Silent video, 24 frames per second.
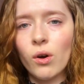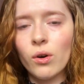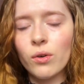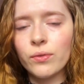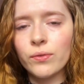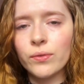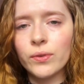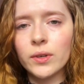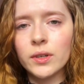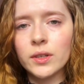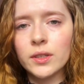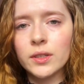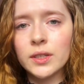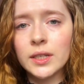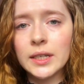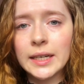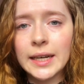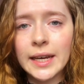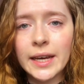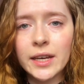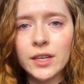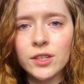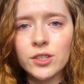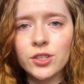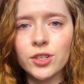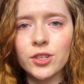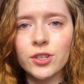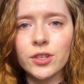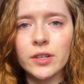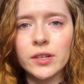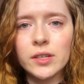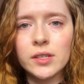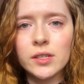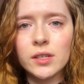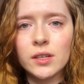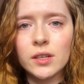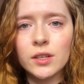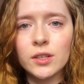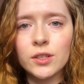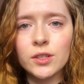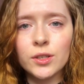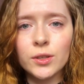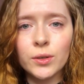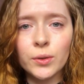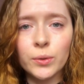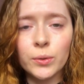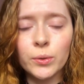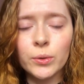of teenagers,
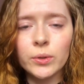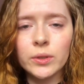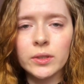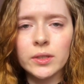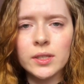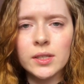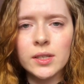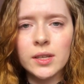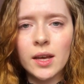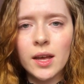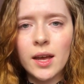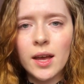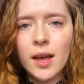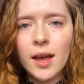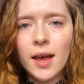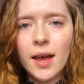schools,